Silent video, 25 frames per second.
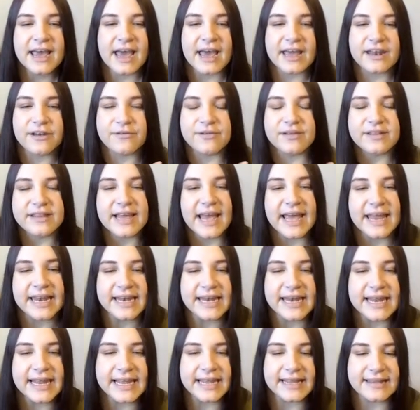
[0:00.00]
kind of read the
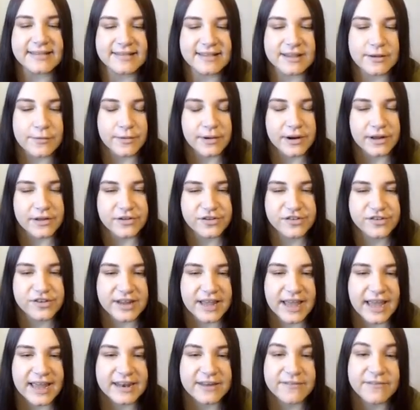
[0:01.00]
ending and see where else
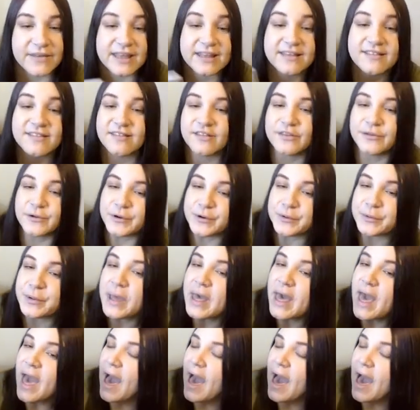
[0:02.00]
she kind of gets through.